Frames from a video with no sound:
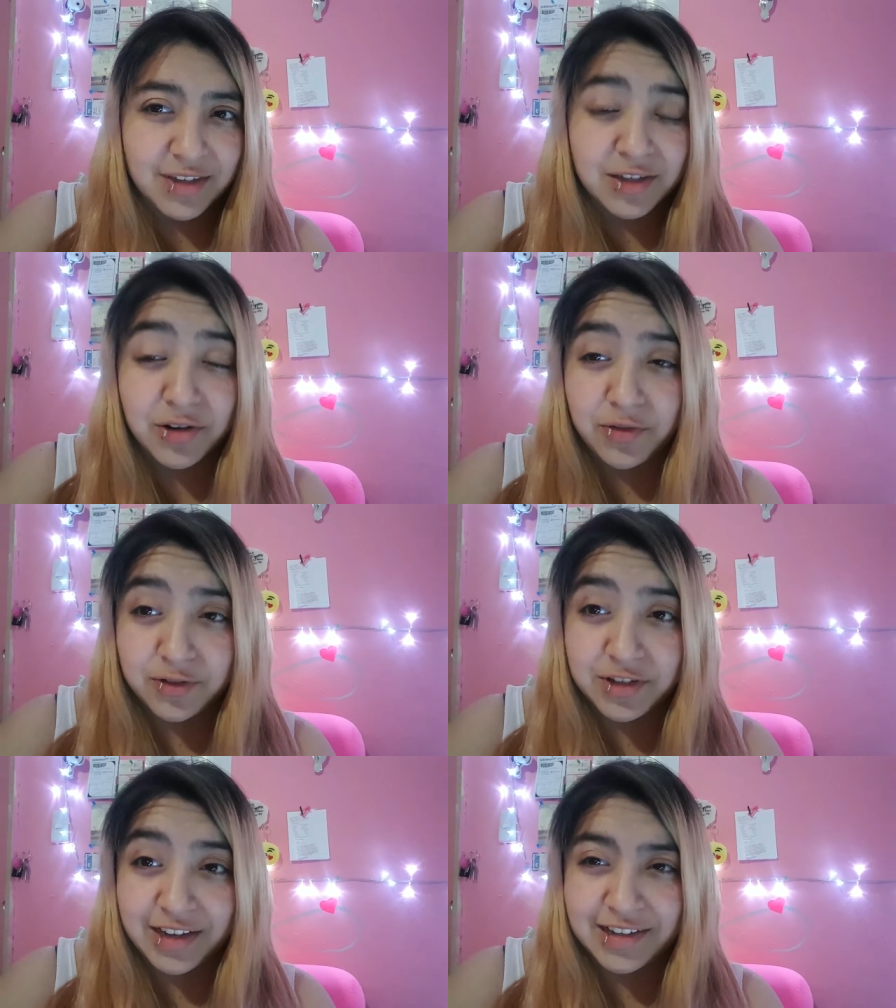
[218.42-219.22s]
sorry
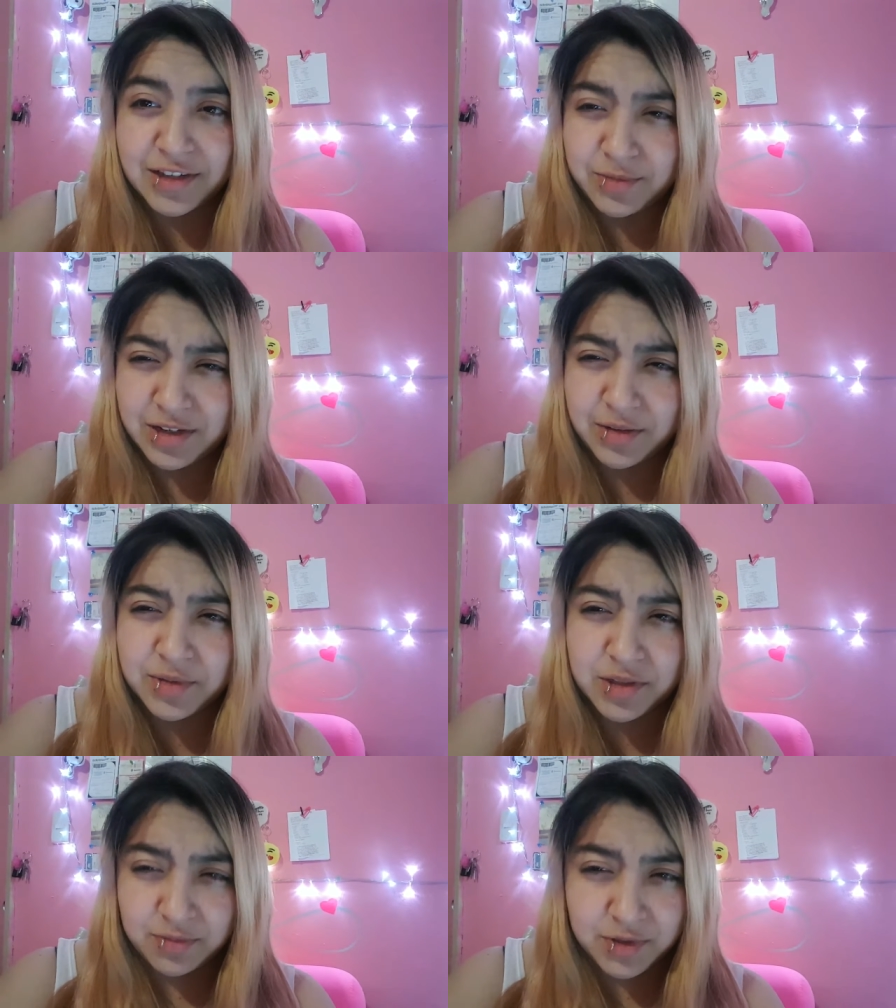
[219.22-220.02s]
for saying
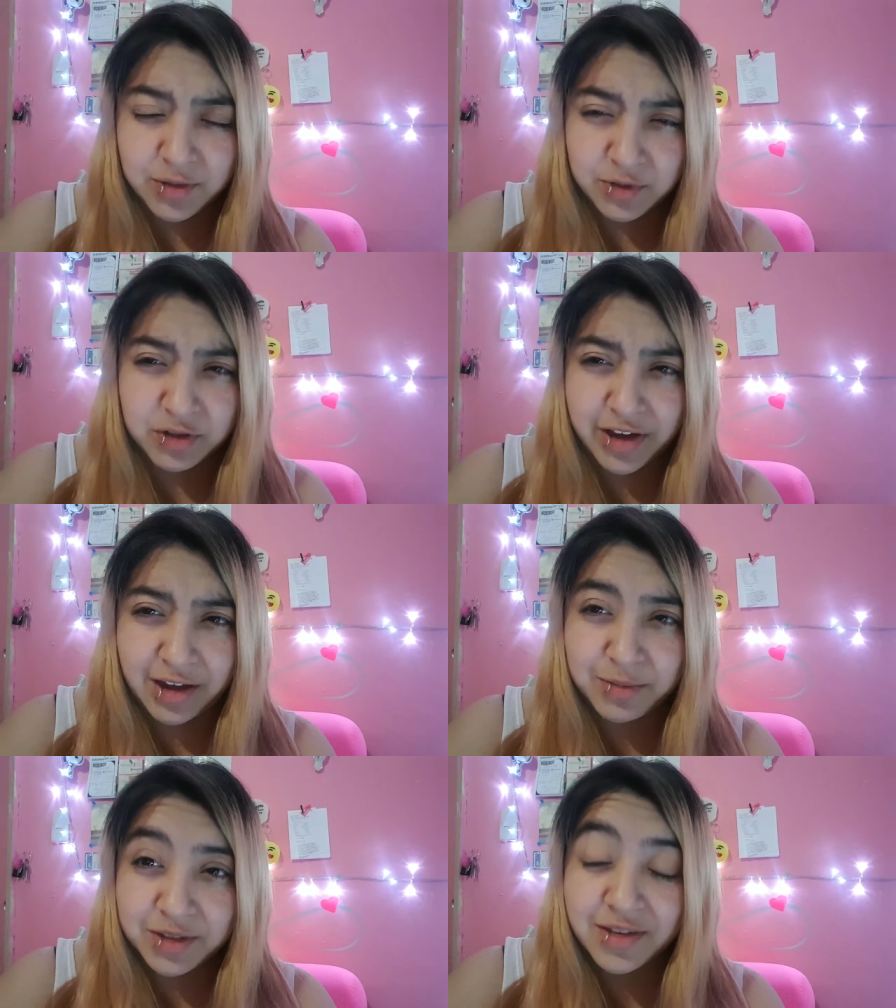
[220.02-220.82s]
sometimes, too much
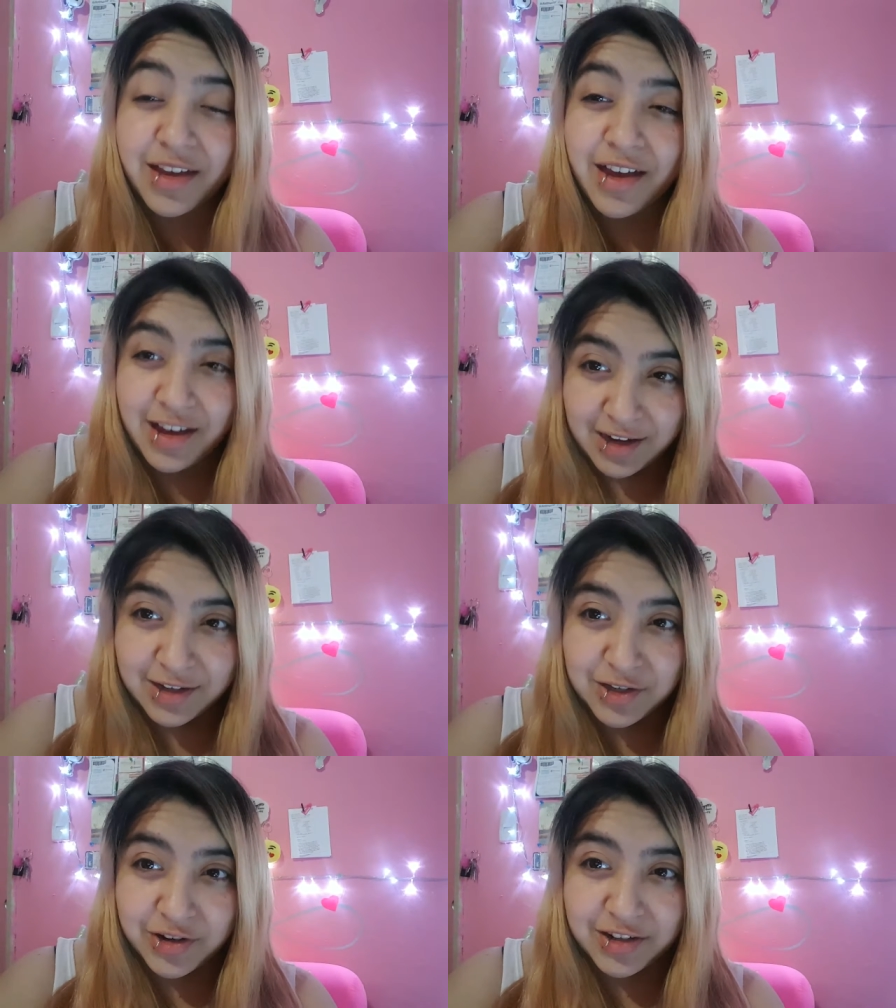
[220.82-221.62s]
times,
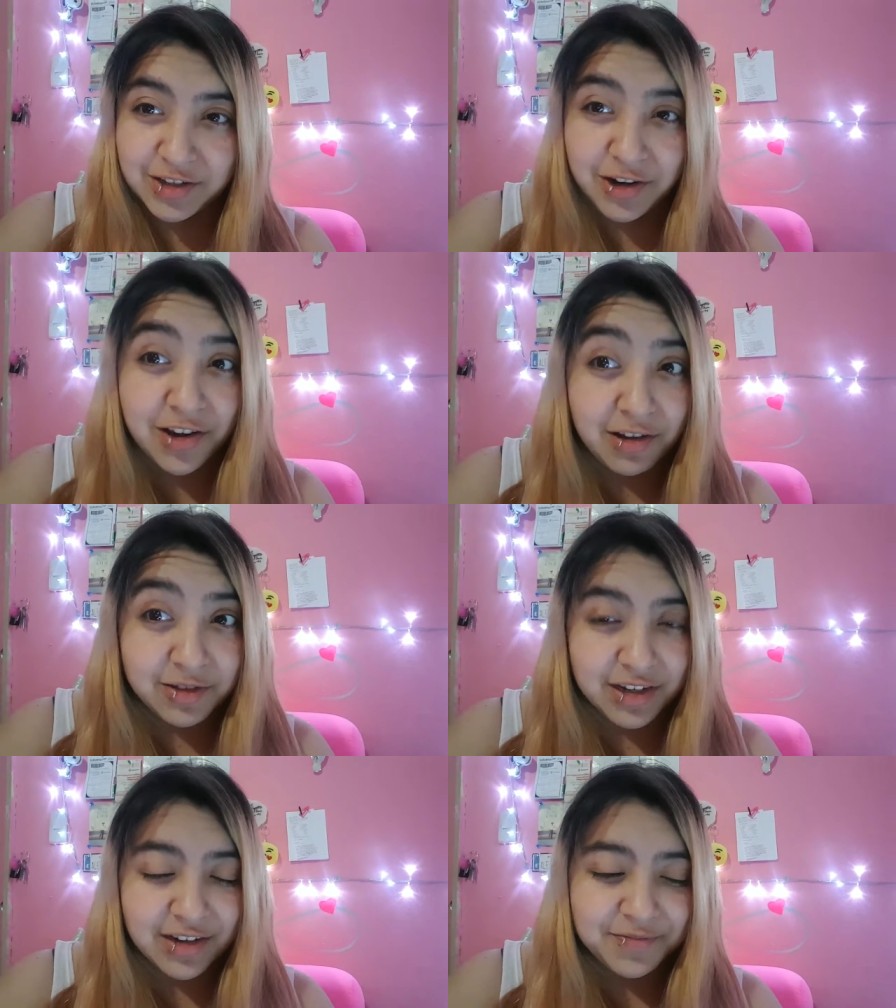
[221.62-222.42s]
you can start
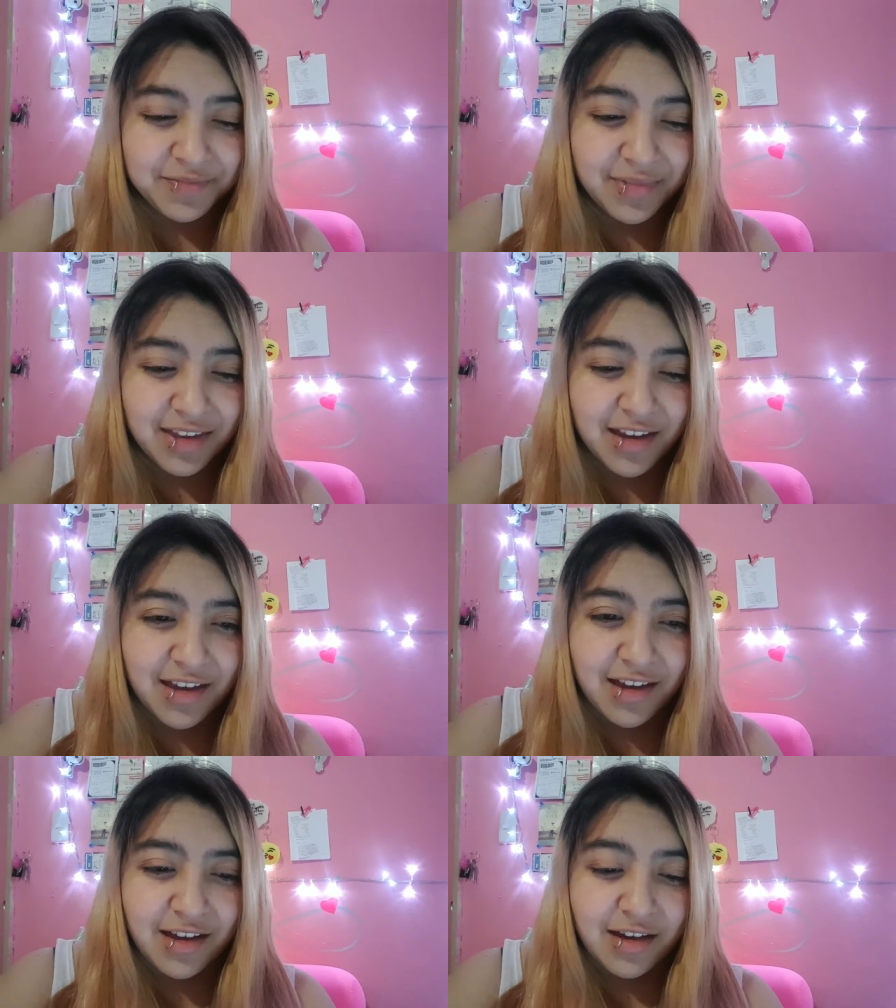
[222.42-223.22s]
counting.
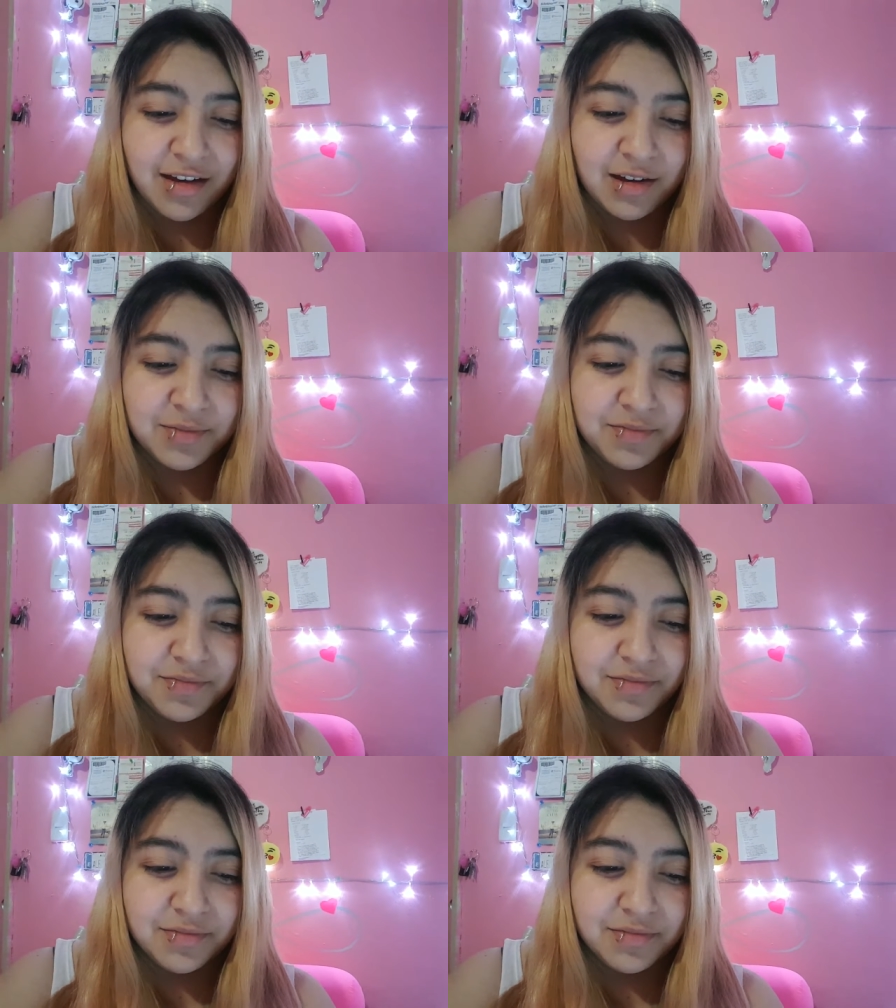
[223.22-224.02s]

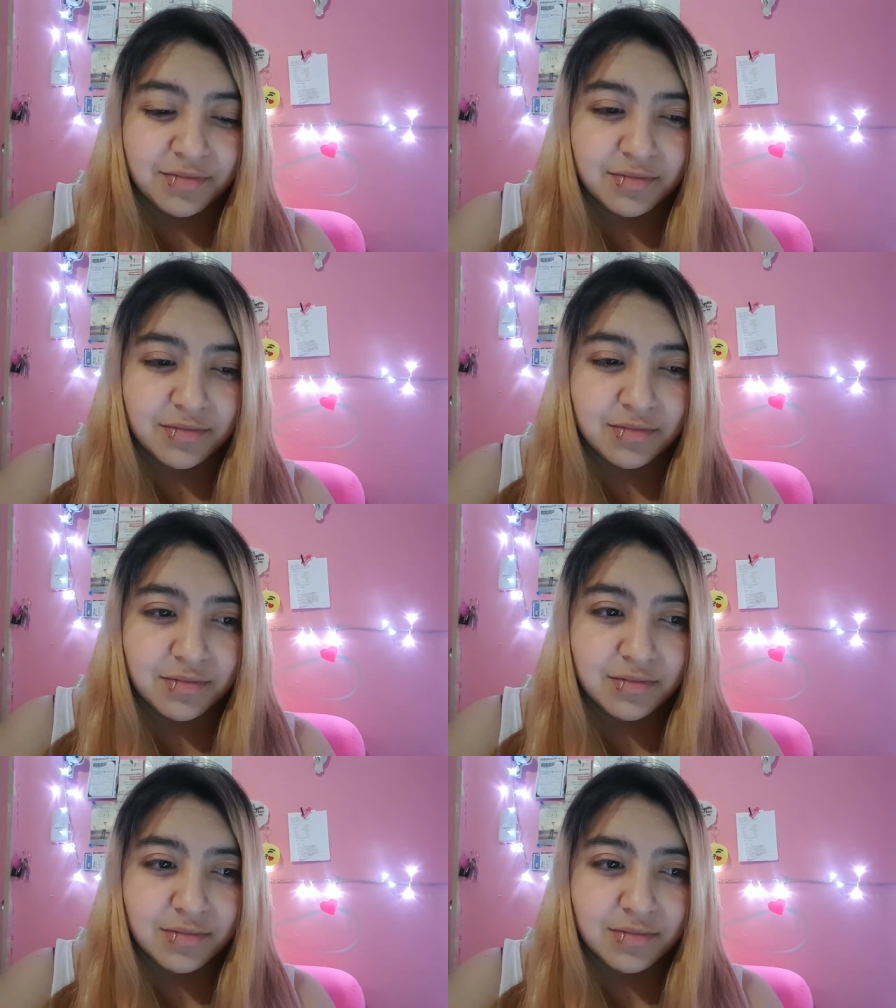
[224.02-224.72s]
Um,